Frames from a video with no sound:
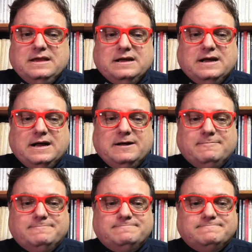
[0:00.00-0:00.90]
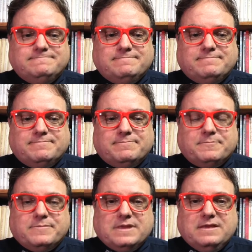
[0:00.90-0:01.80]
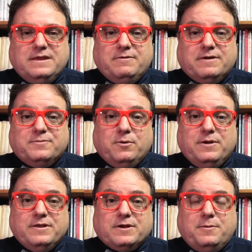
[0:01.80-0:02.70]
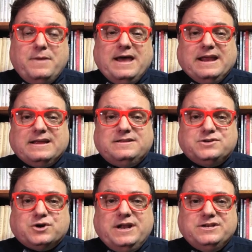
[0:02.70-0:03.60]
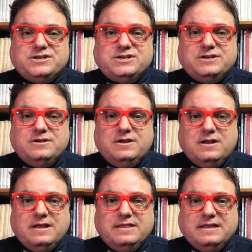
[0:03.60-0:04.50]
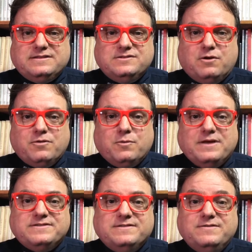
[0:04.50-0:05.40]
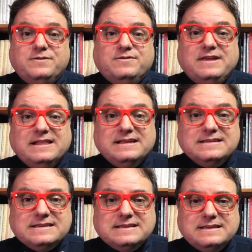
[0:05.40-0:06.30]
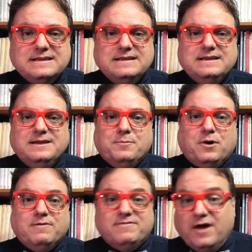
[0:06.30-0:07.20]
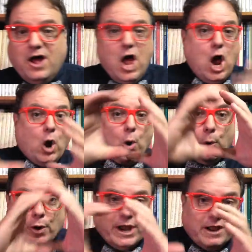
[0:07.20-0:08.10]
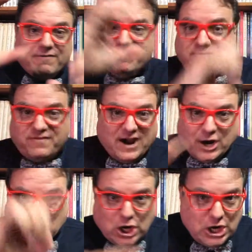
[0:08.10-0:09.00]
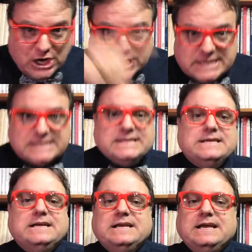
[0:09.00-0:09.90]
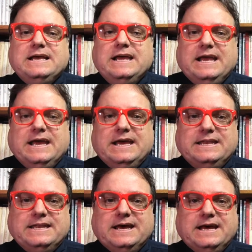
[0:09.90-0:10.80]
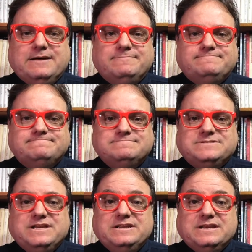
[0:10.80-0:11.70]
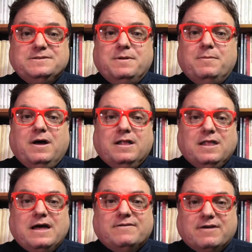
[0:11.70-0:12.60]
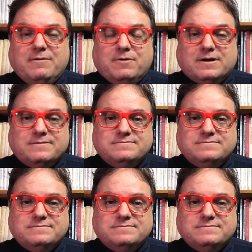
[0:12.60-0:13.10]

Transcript: They were exploring the Chromatic Trench. It's northwest of New Zealand, part of the Ring of Fire. And she had done a lot of great work.